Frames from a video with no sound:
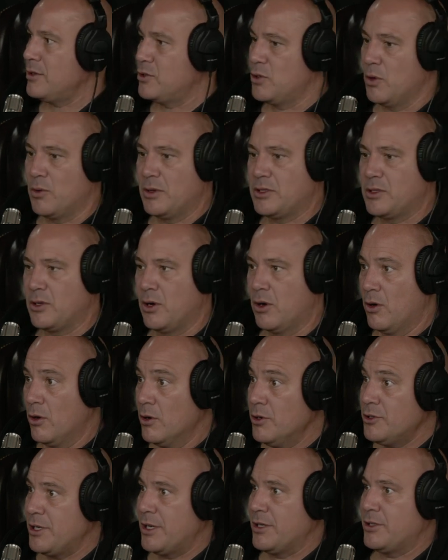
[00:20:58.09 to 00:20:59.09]
So it's
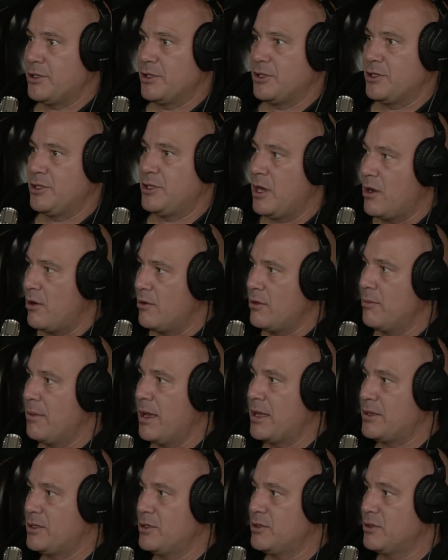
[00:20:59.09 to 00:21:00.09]
urgent to share the
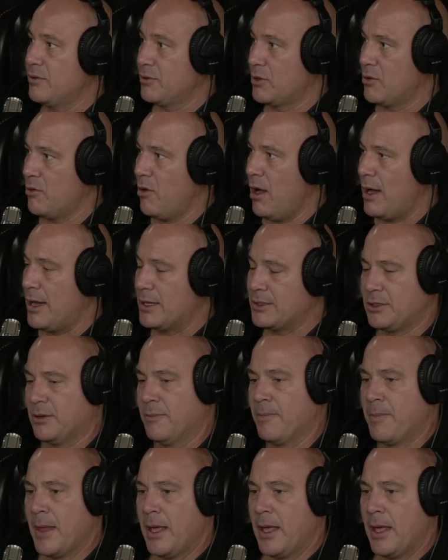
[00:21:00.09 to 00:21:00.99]
message of the cross.